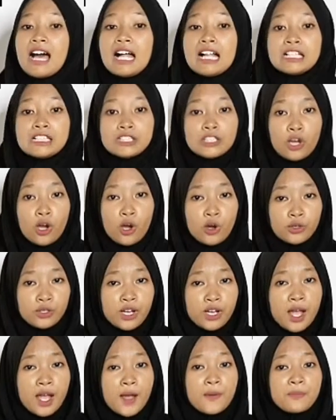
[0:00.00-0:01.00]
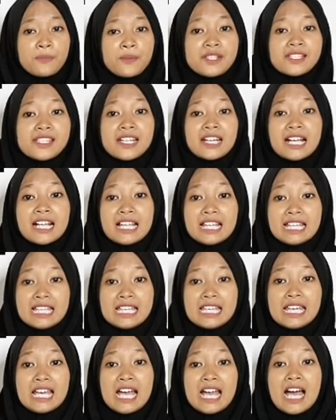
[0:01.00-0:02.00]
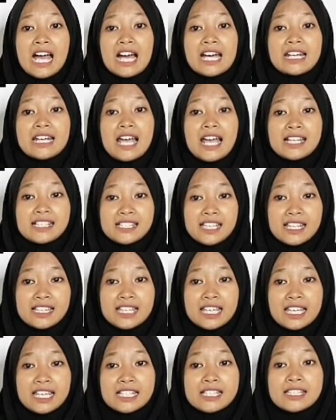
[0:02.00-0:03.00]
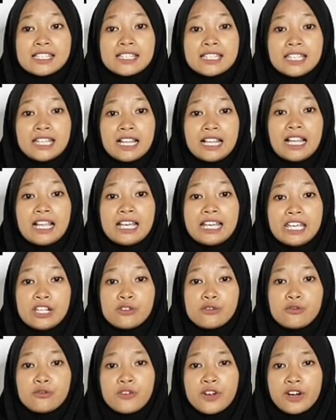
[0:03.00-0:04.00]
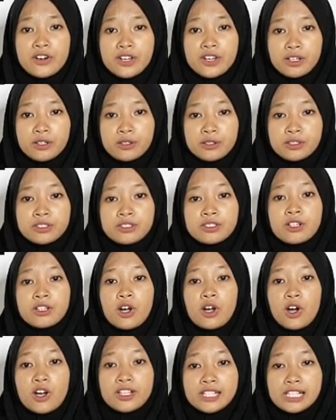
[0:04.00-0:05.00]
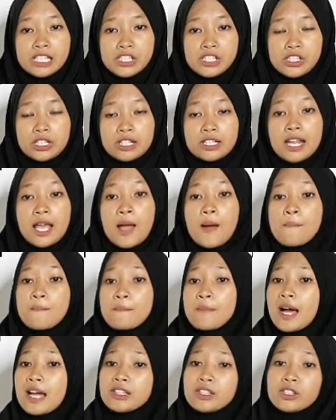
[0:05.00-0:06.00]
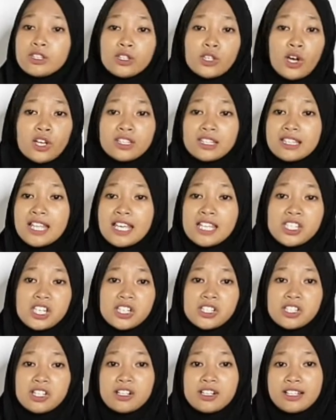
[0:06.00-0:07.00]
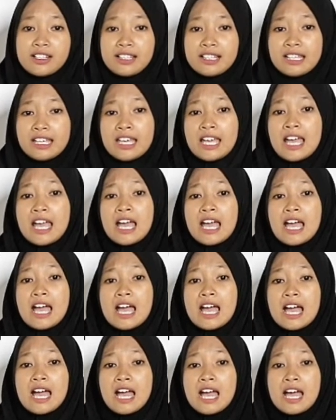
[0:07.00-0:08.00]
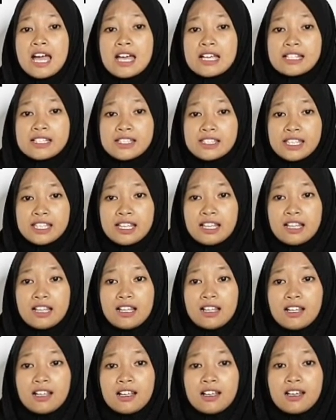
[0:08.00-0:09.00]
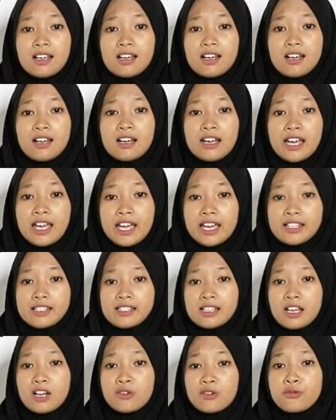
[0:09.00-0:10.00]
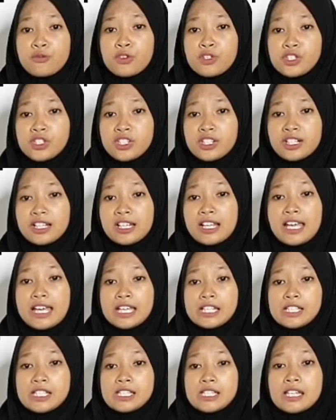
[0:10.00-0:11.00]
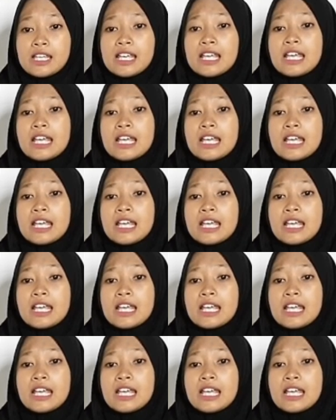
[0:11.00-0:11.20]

Although physically an asset is still in very good condition but not necessarily still has a functional age.